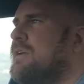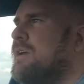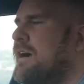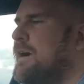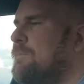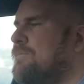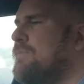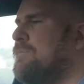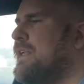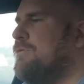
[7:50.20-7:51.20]

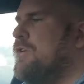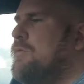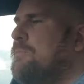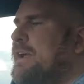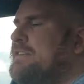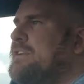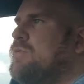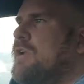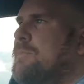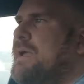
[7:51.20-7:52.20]
But then I've got a more basic
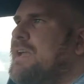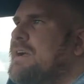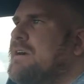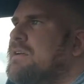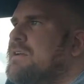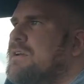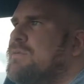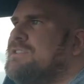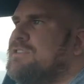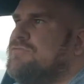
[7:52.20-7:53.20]
one up here,
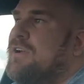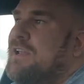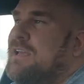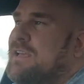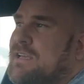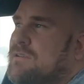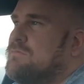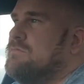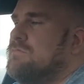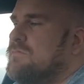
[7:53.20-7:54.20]
which is really
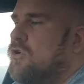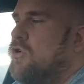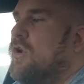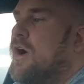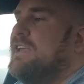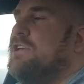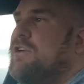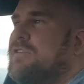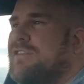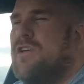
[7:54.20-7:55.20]
all I
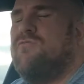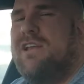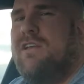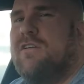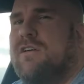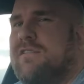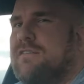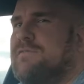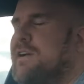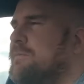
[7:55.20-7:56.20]
use. I don't really look at this
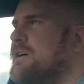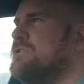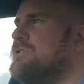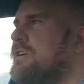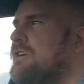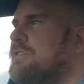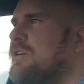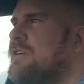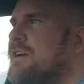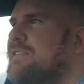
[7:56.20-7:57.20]
very much.
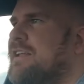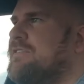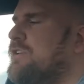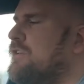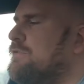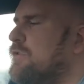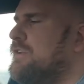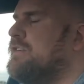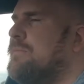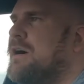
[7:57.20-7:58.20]
So I tend to use
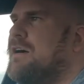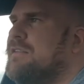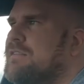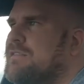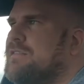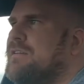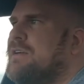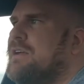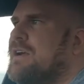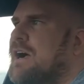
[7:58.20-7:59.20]
voice commands
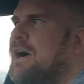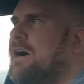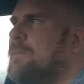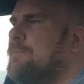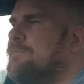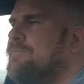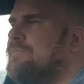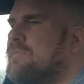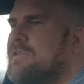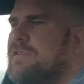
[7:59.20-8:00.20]

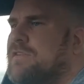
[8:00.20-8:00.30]
to